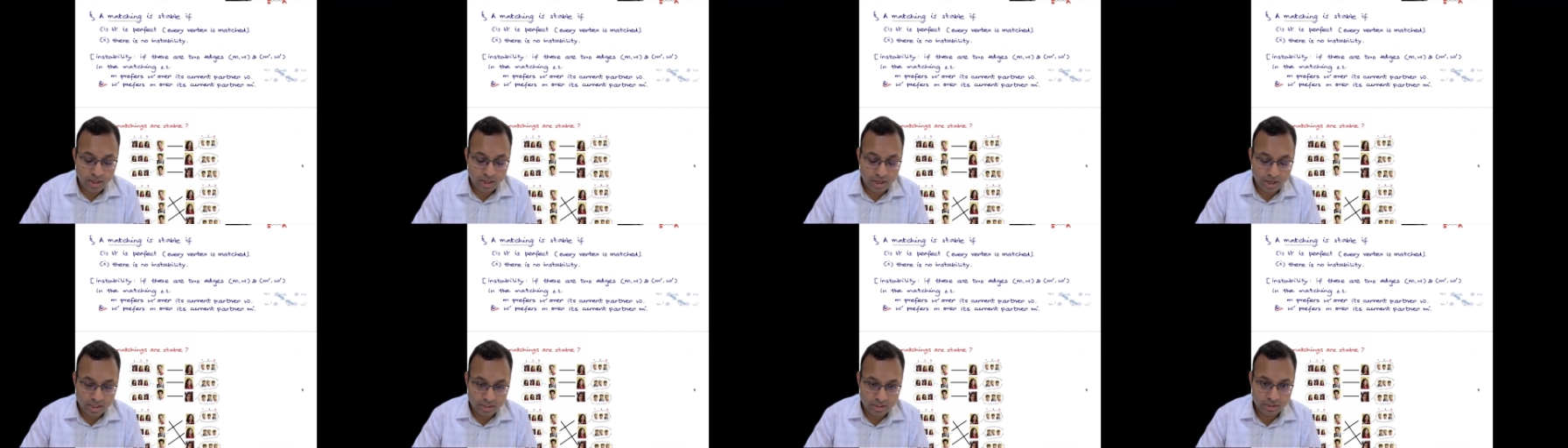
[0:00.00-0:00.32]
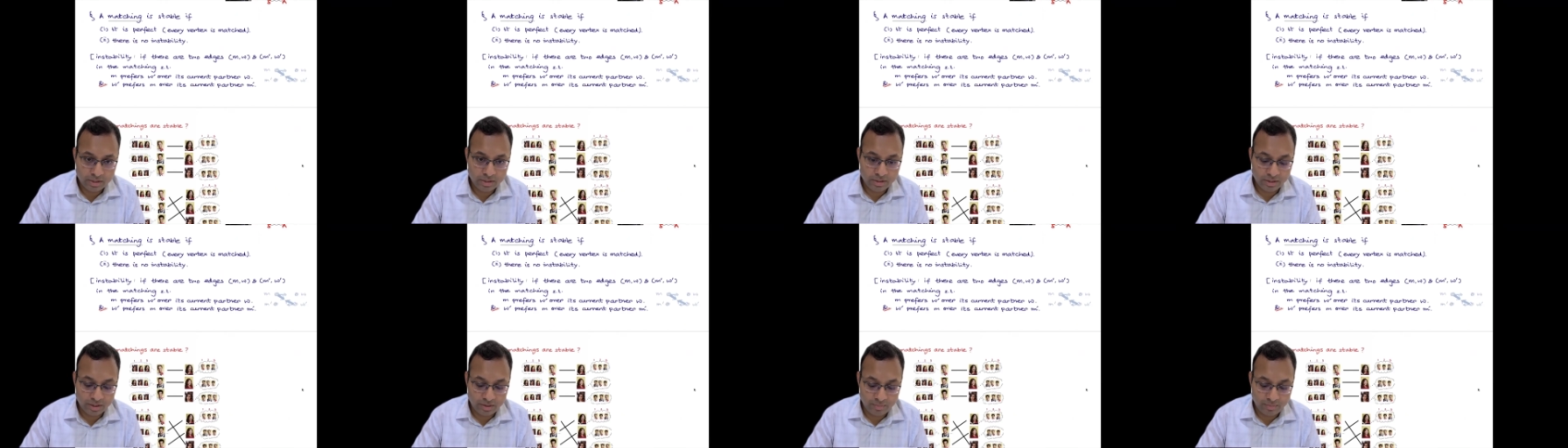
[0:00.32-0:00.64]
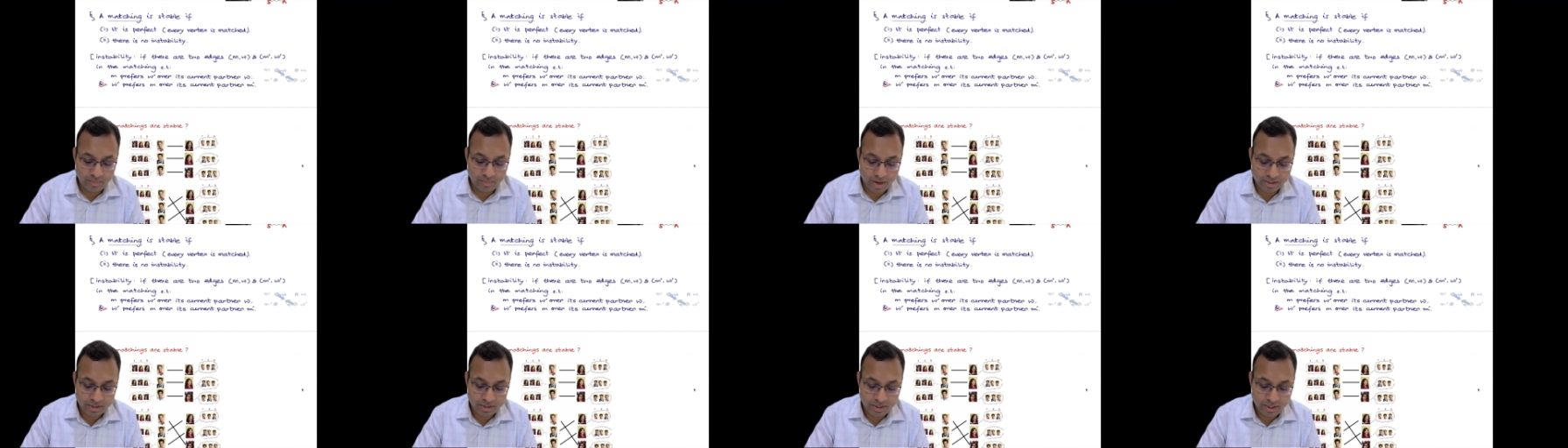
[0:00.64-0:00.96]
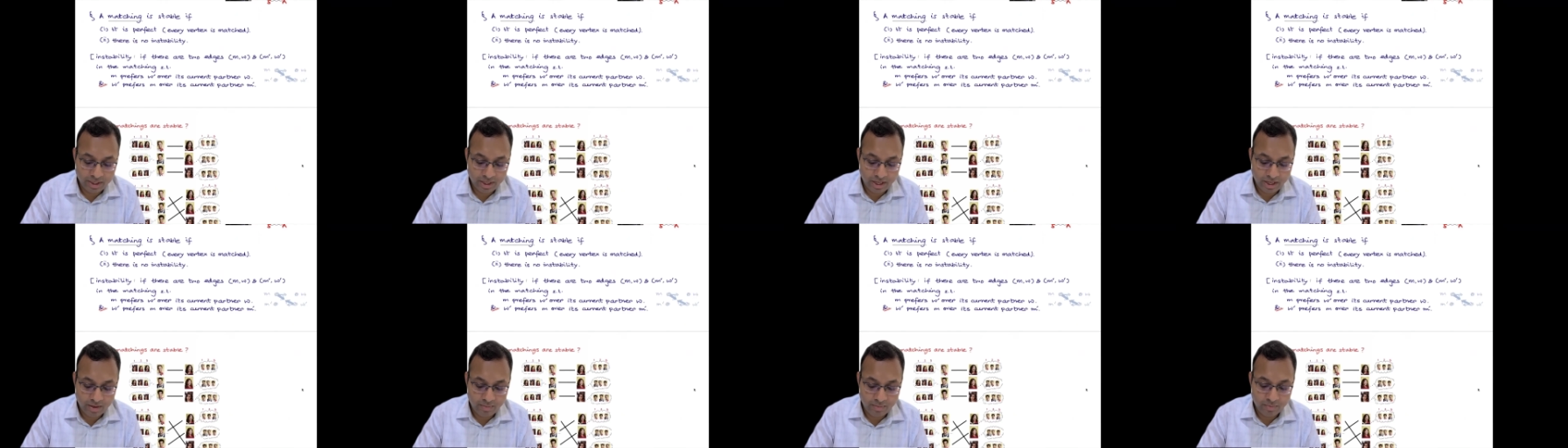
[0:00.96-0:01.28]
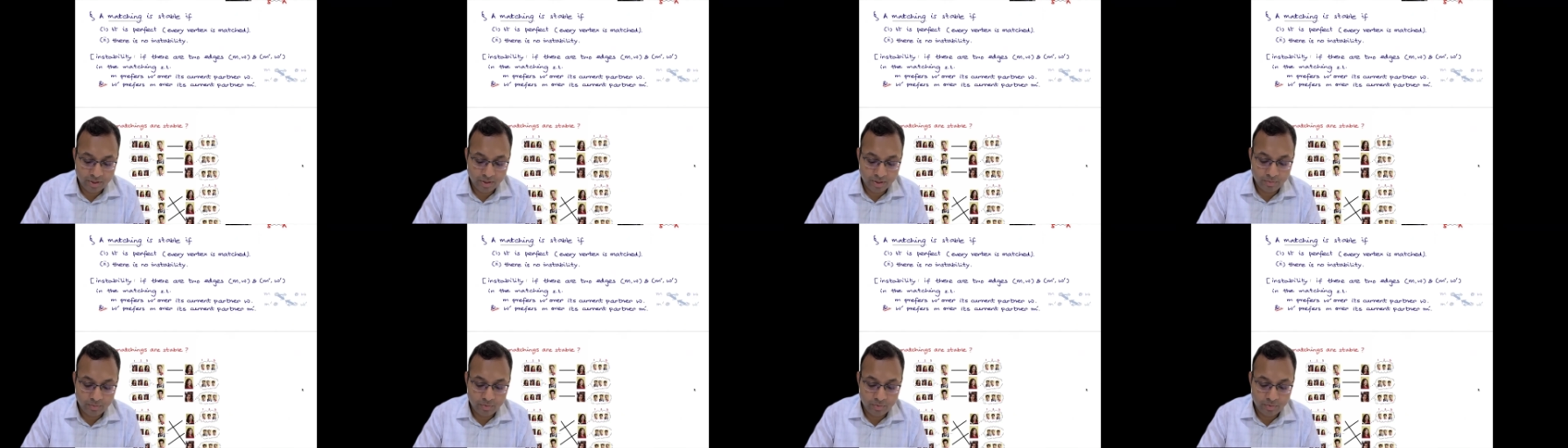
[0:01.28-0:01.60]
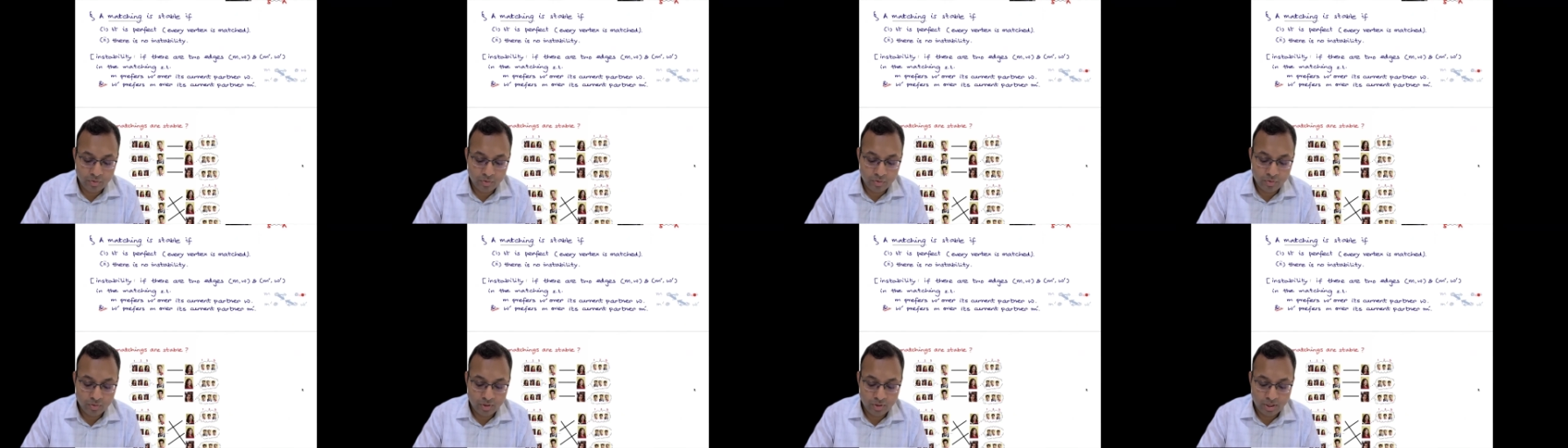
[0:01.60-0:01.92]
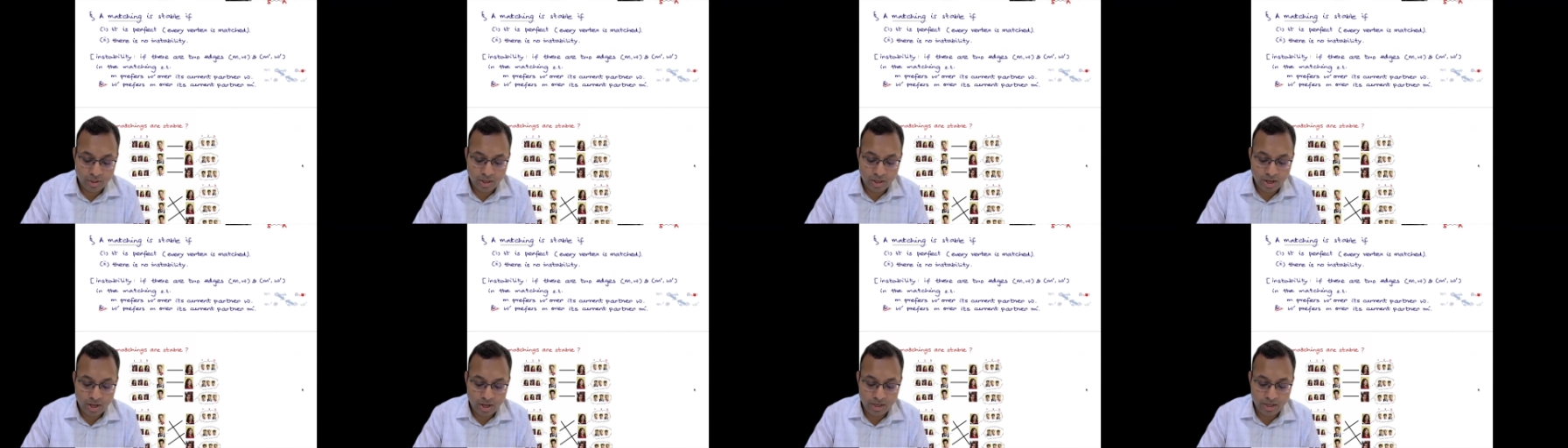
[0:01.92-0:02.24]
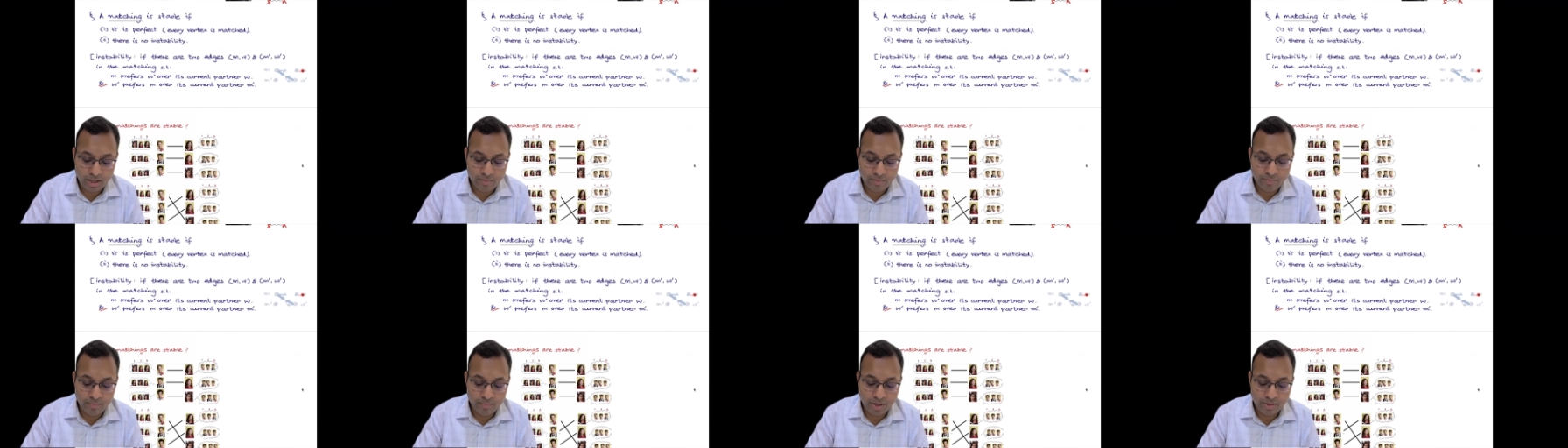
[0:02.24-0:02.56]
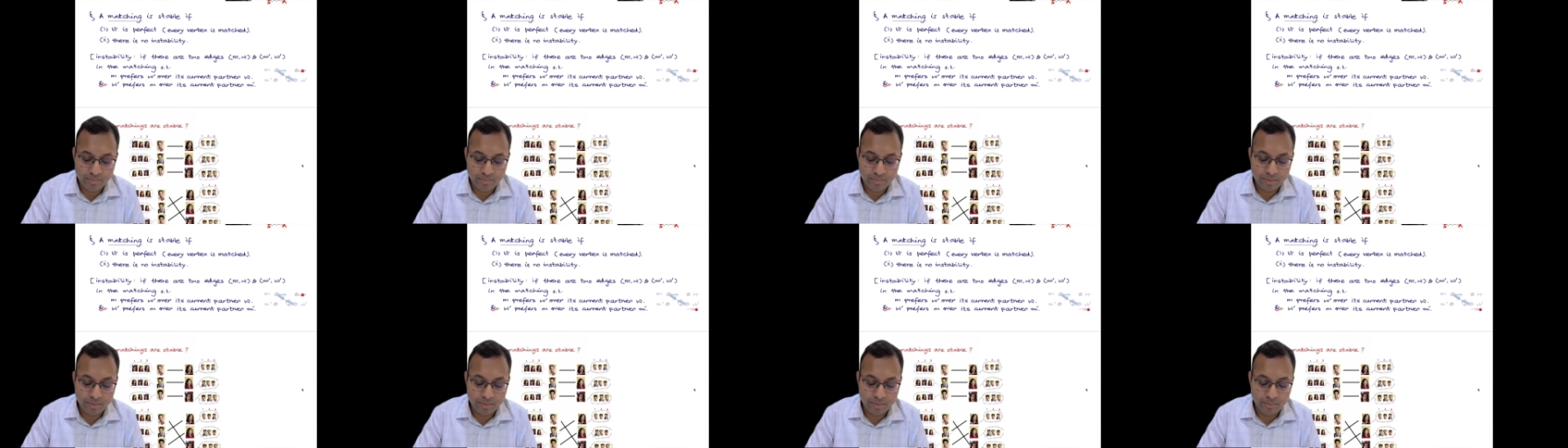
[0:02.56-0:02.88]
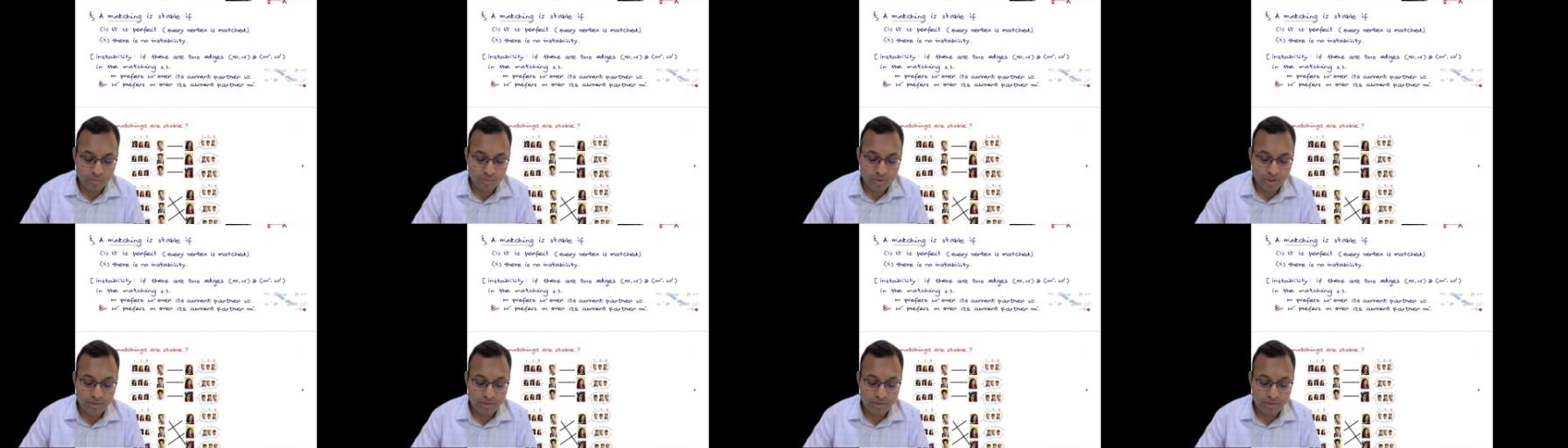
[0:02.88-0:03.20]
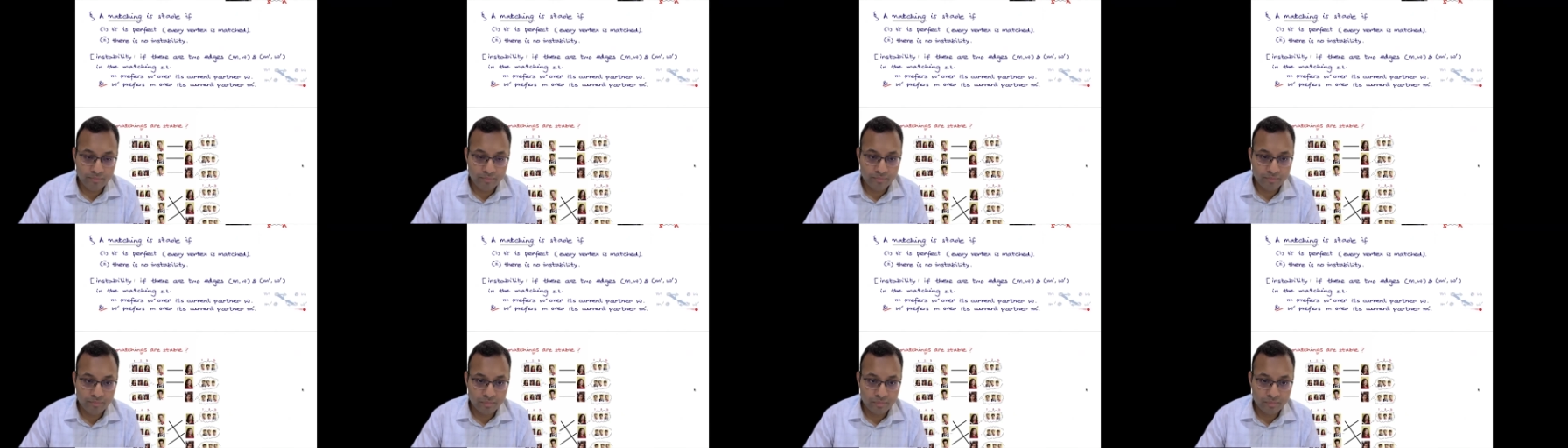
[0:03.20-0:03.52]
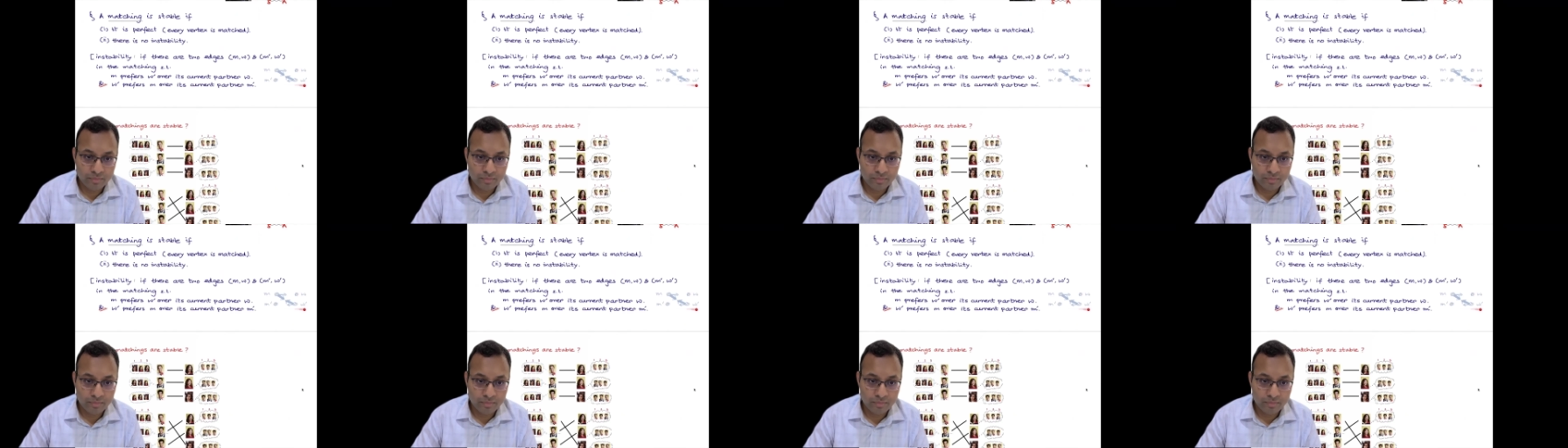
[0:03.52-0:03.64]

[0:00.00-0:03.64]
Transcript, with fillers: edges in the matching, mw and m prime w prime,